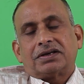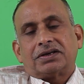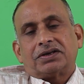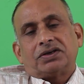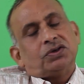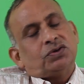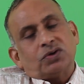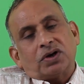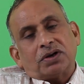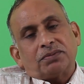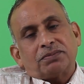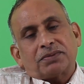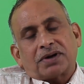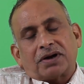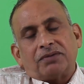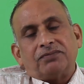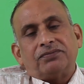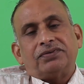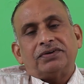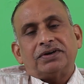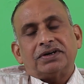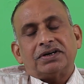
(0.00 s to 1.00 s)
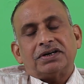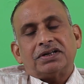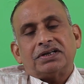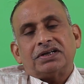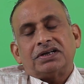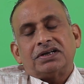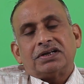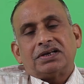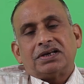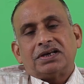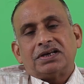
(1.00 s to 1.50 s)
Your comfort
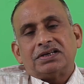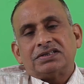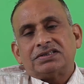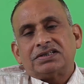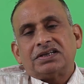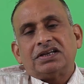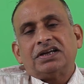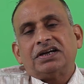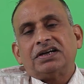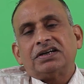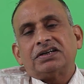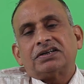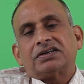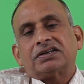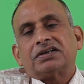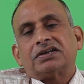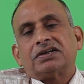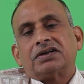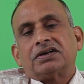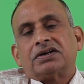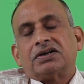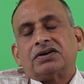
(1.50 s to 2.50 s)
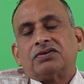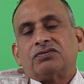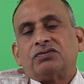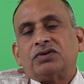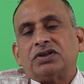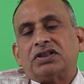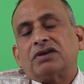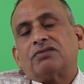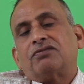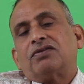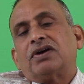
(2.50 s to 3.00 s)
is linked
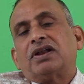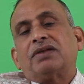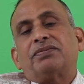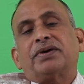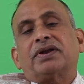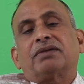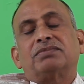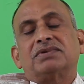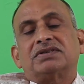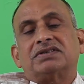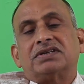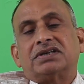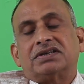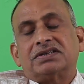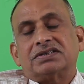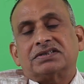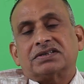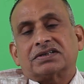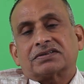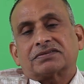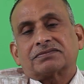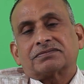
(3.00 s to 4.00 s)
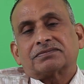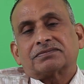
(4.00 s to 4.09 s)
with the welfare of the citizen.